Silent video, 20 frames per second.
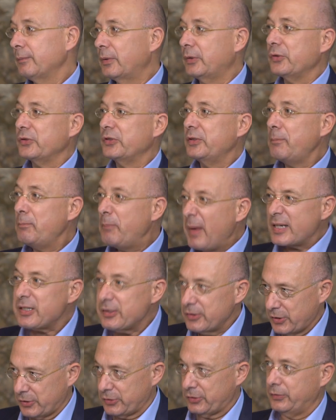Because the
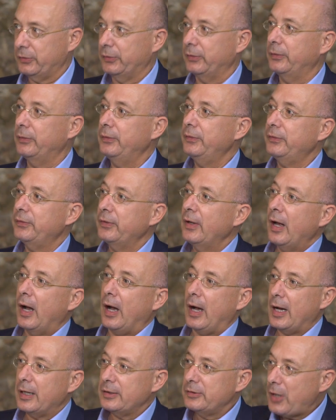business schools
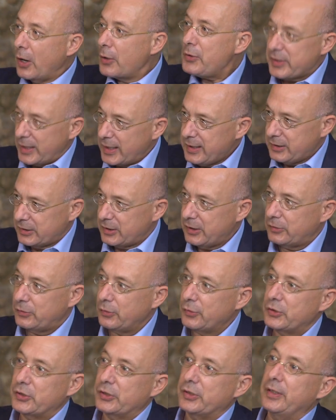are those
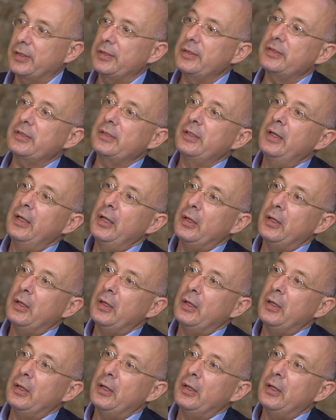institutions